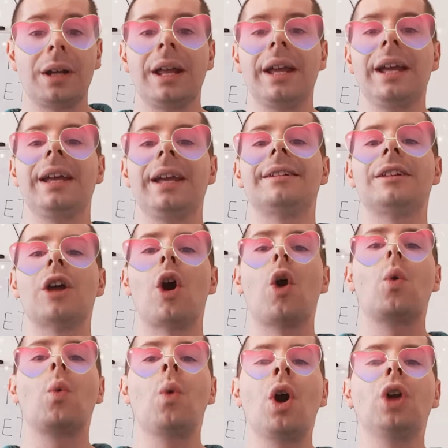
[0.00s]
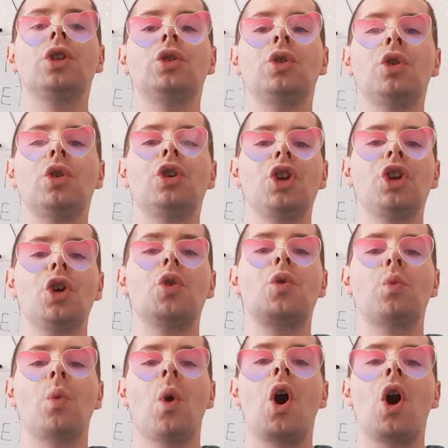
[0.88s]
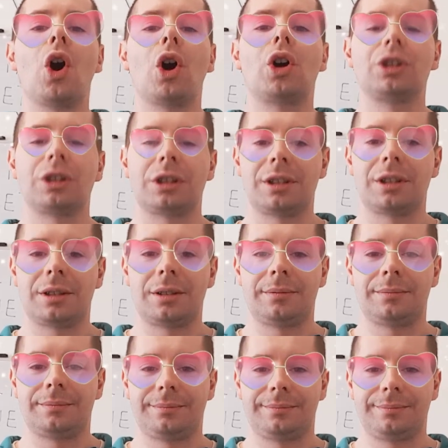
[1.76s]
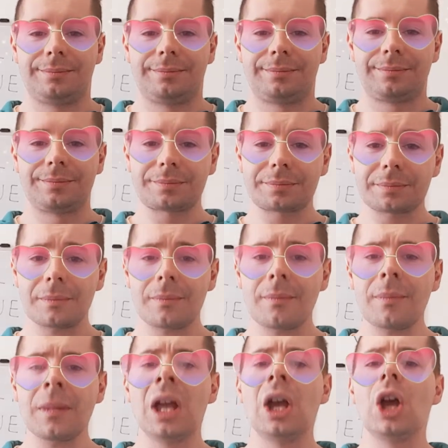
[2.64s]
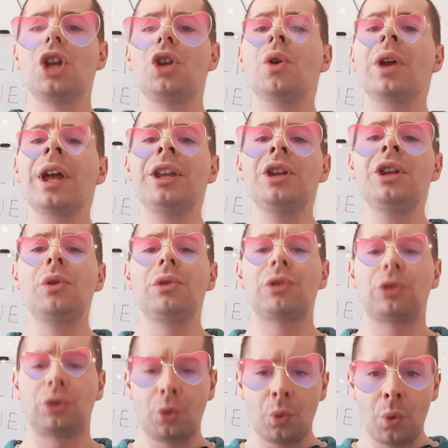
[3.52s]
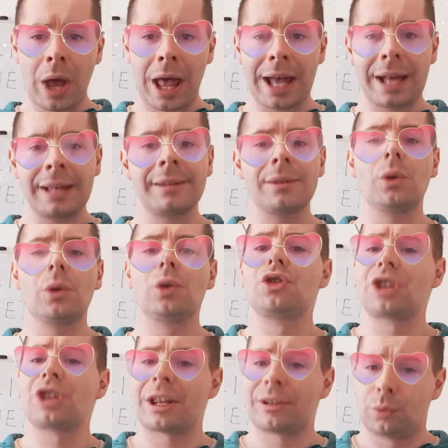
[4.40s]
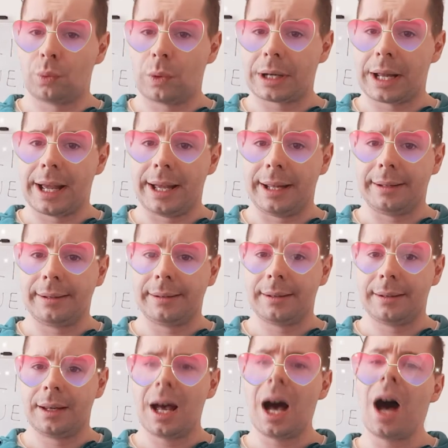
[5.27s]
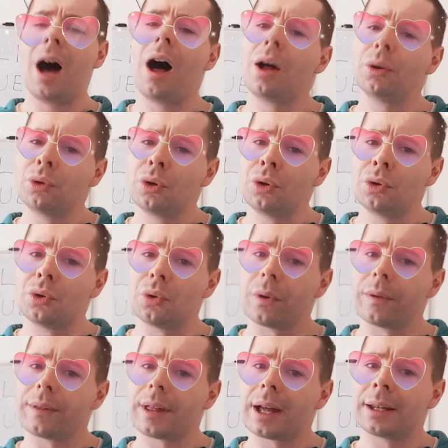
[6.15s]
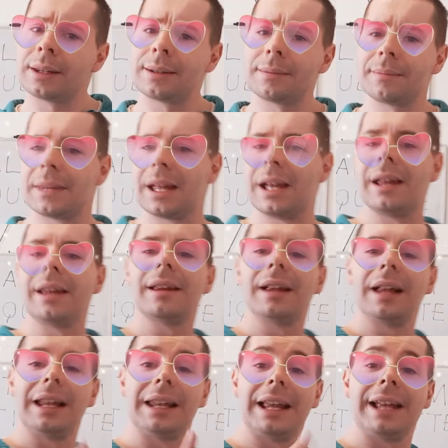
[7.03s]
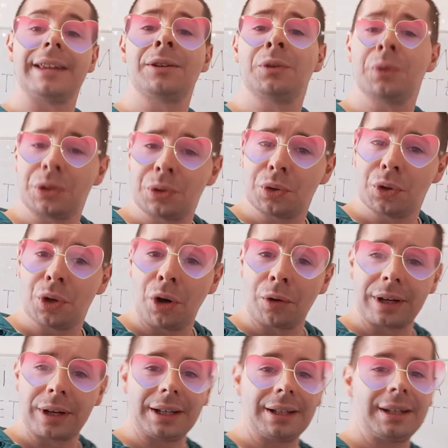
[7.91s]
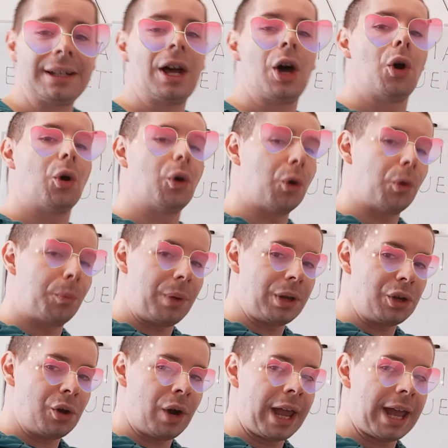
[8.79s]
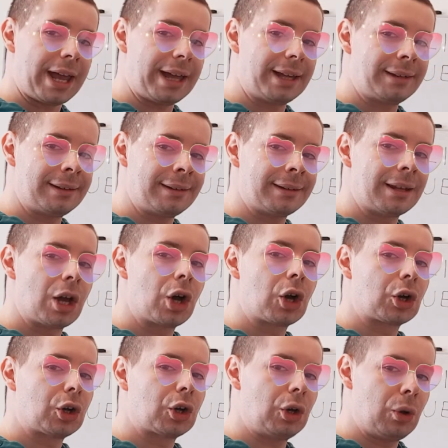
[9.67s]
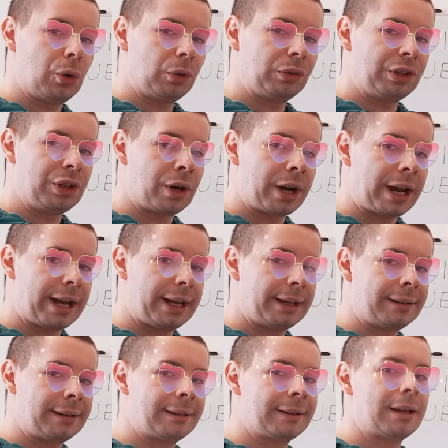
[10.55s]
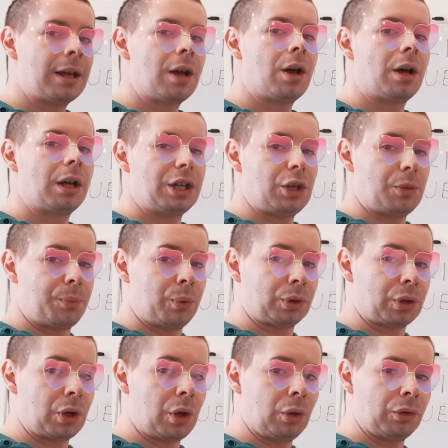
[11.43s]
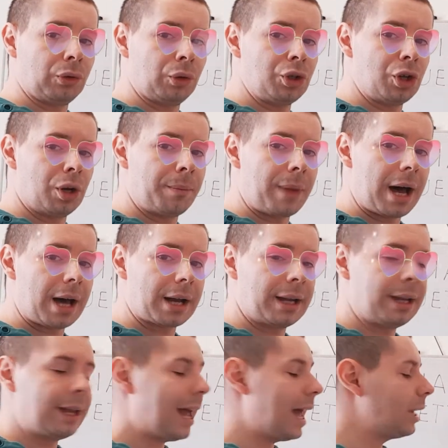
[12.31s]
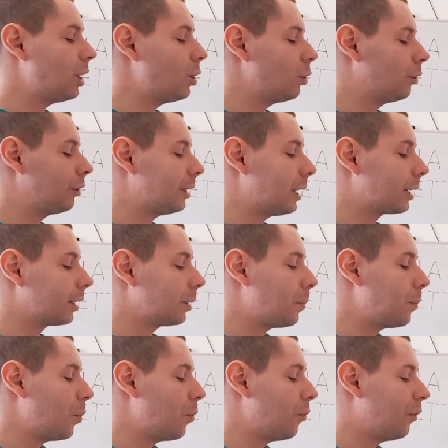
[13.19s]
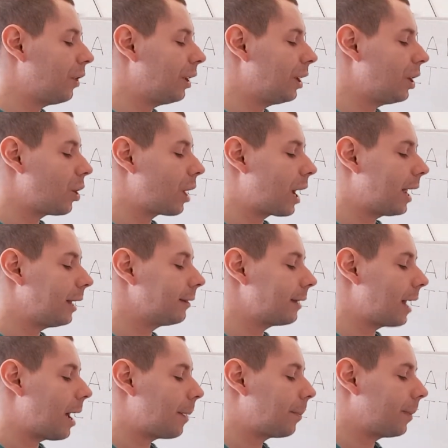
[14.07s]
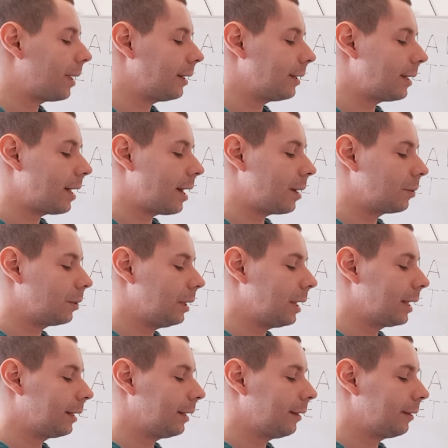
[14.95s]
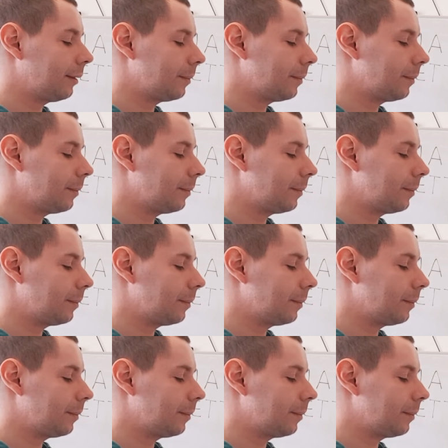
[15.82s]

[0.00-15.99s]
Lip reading: is what do you want? You can use two hands or just one hand. How do you do that? Let's do a tutorial. Open your hands, close your hands, you put close to your body and you start moving your hands up and down like this.